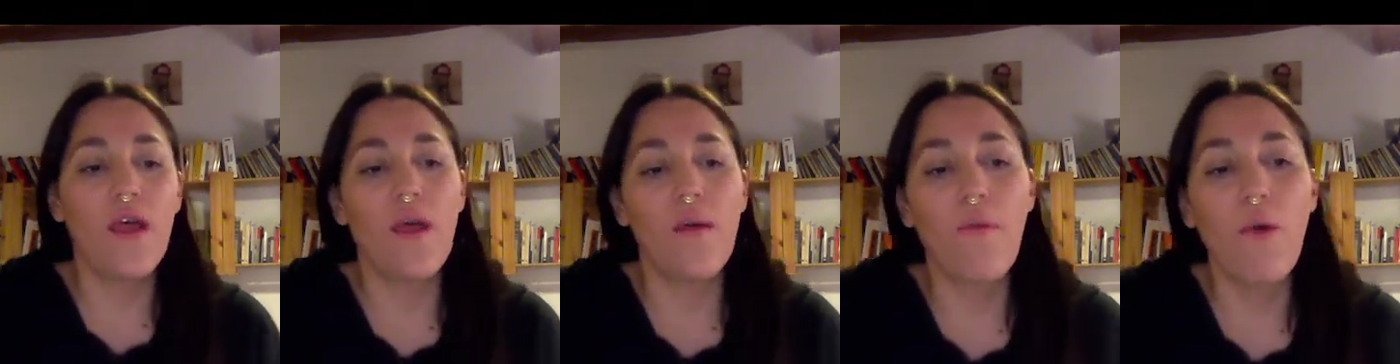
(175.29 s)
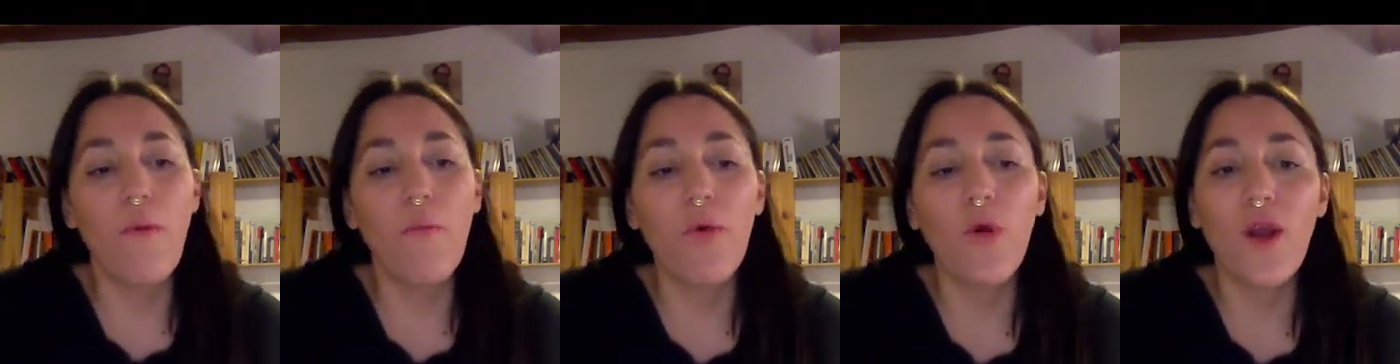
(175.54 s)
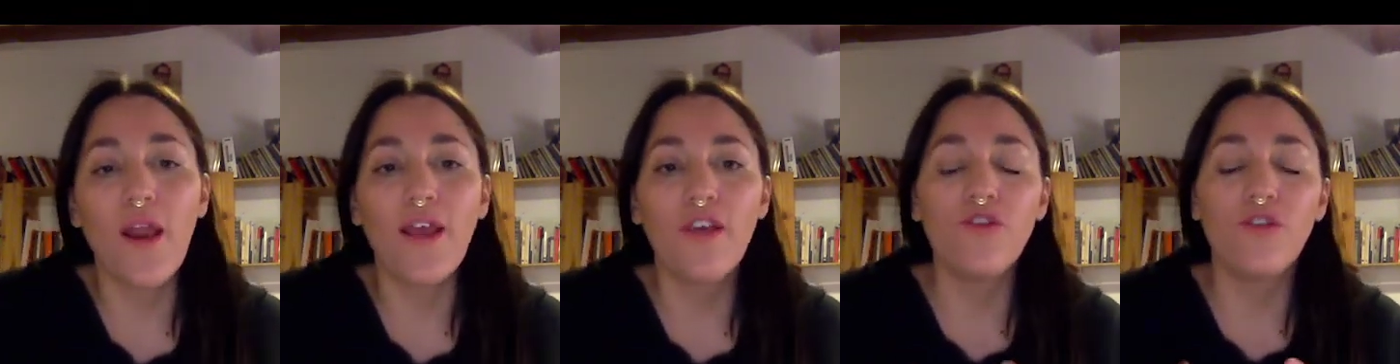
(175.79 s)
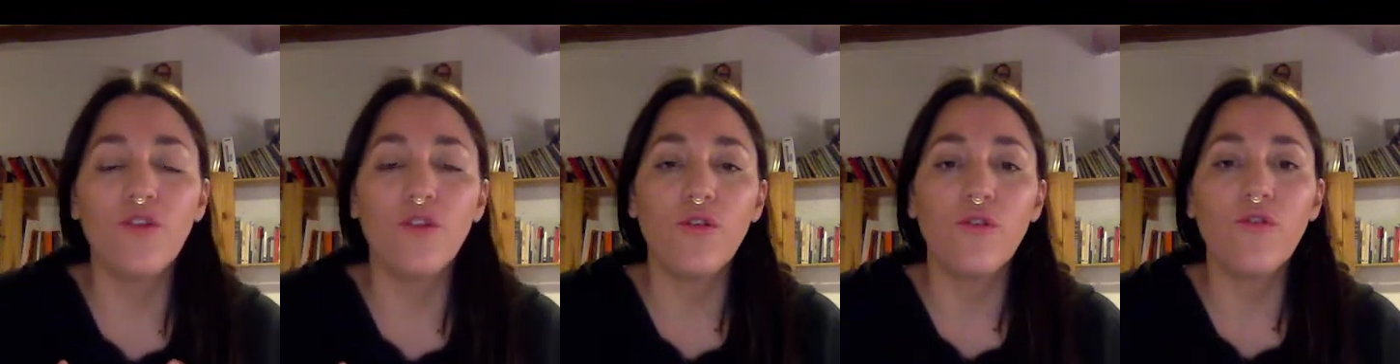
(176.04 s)

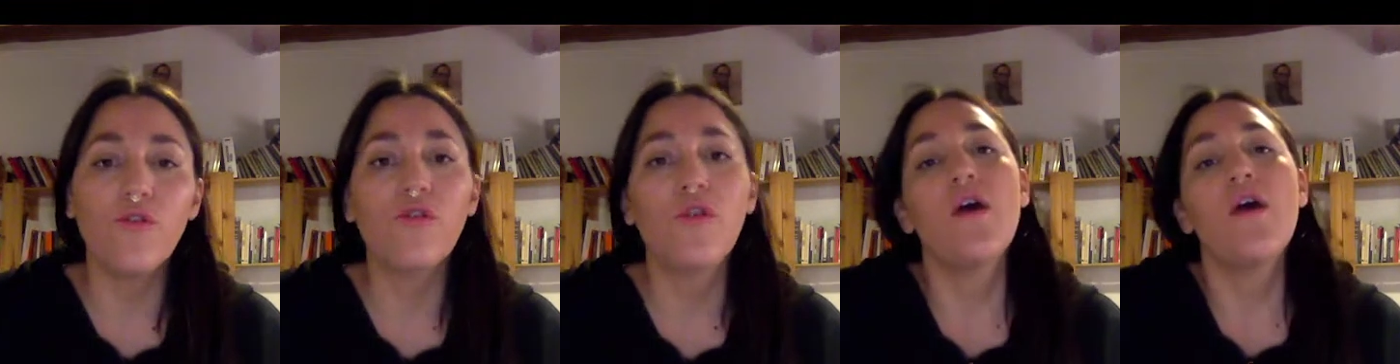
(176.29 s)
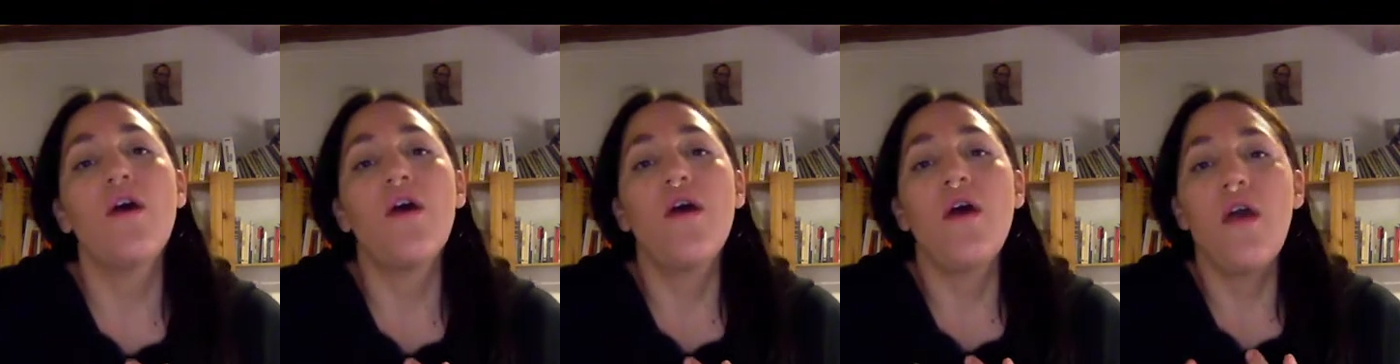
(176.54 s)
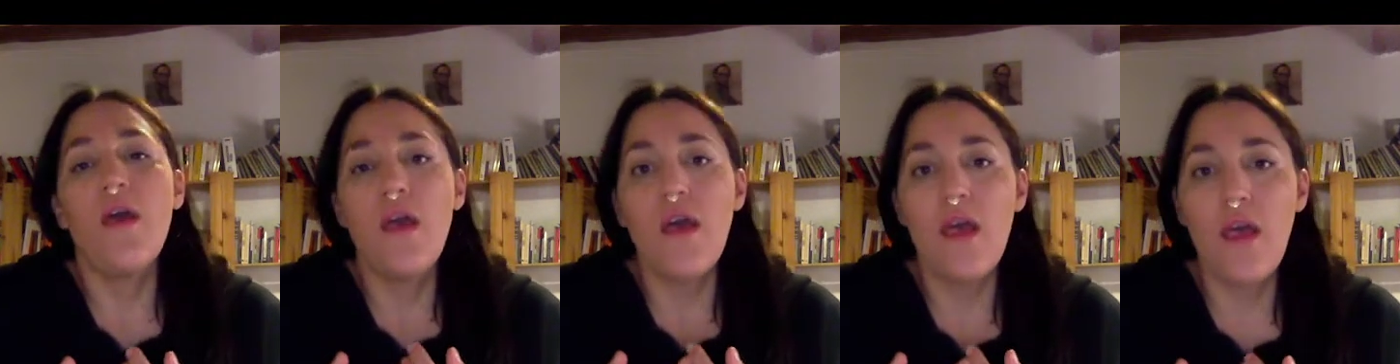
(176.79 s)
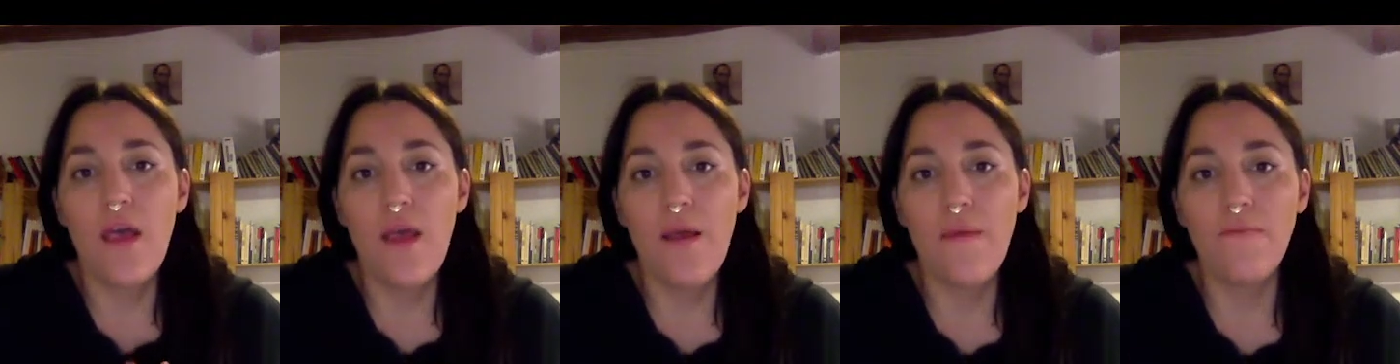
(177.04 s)
populations
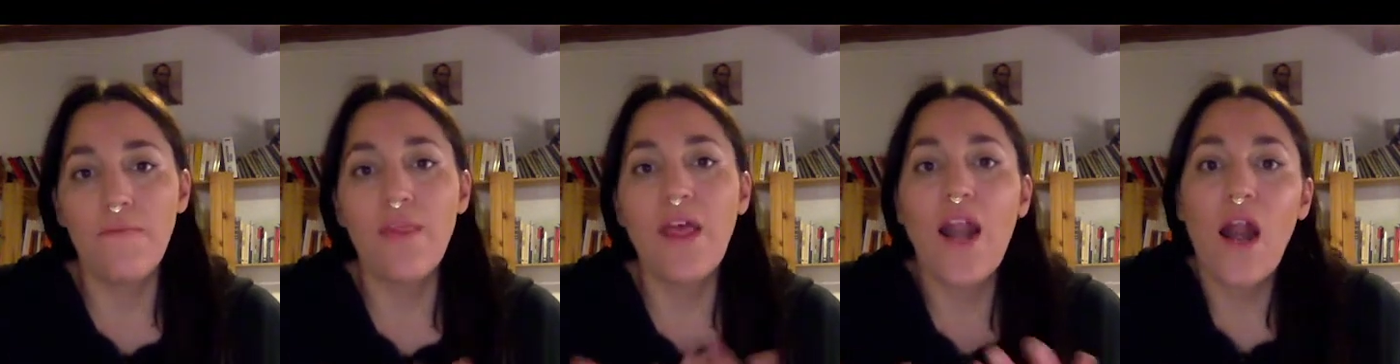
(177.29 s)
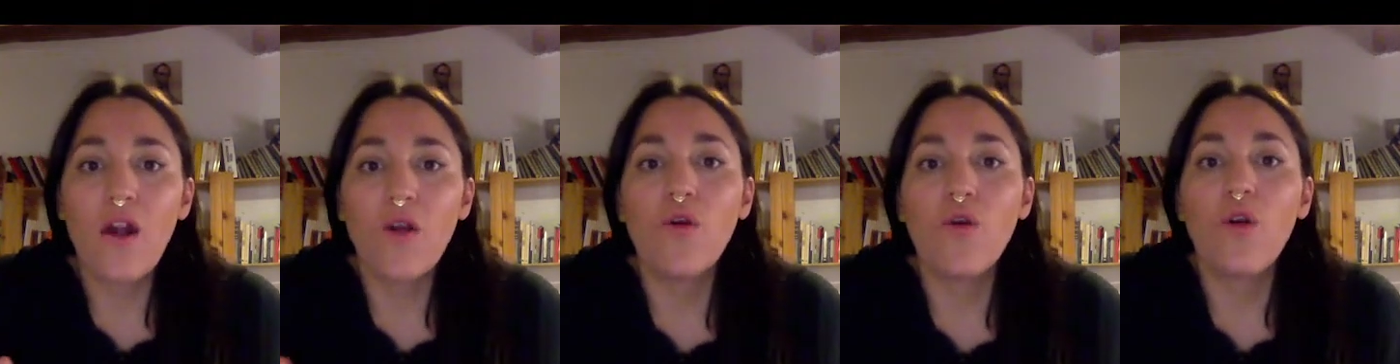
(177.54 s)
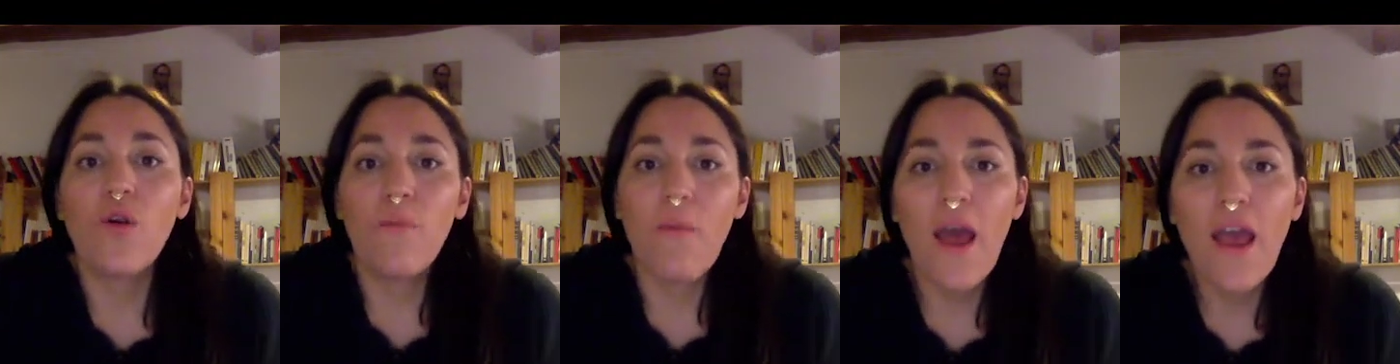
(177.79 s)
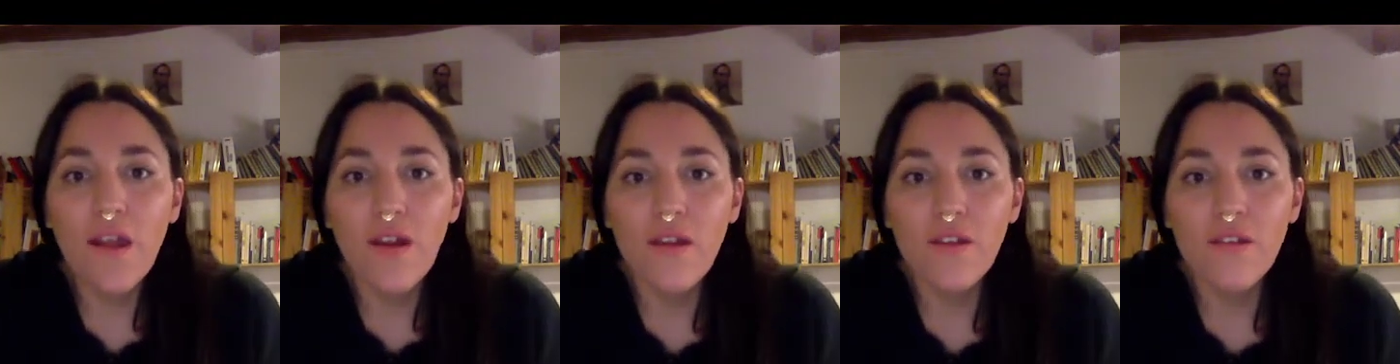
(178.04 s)
that are called
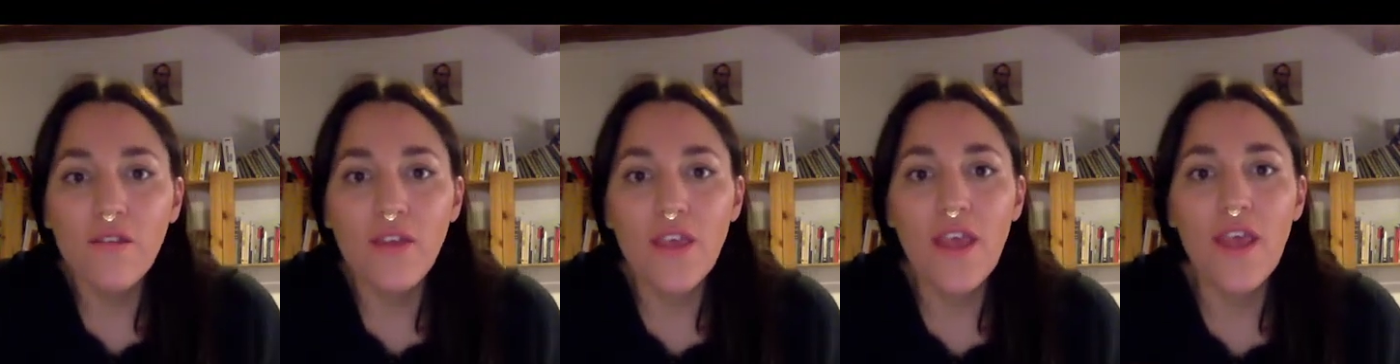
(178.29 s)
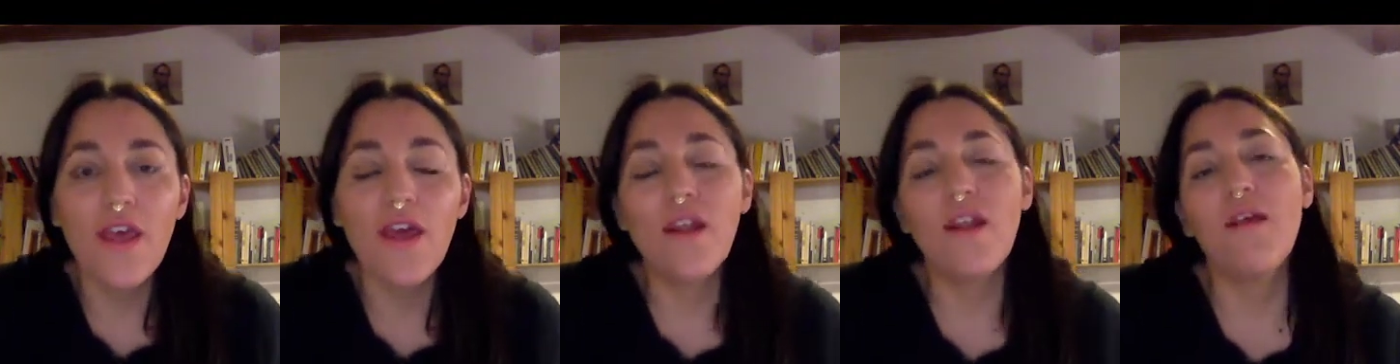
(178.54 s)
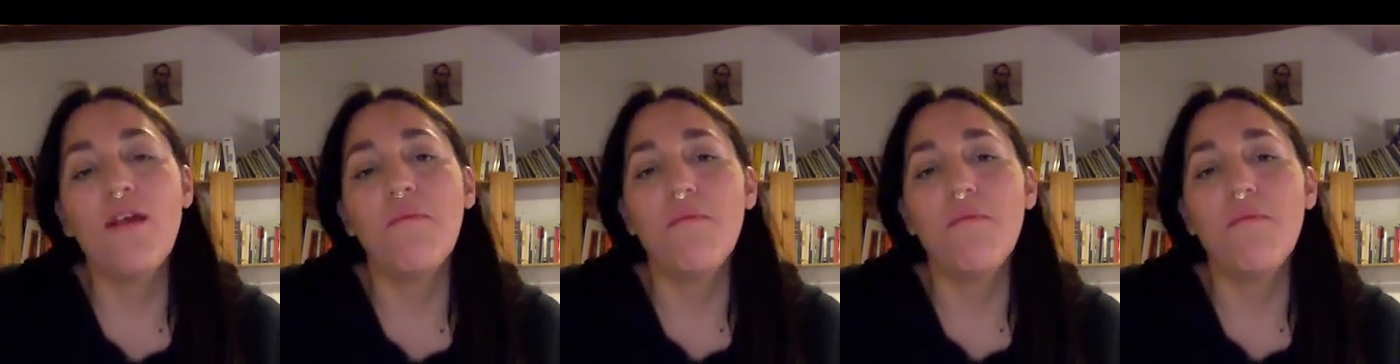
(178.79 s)
migrants here,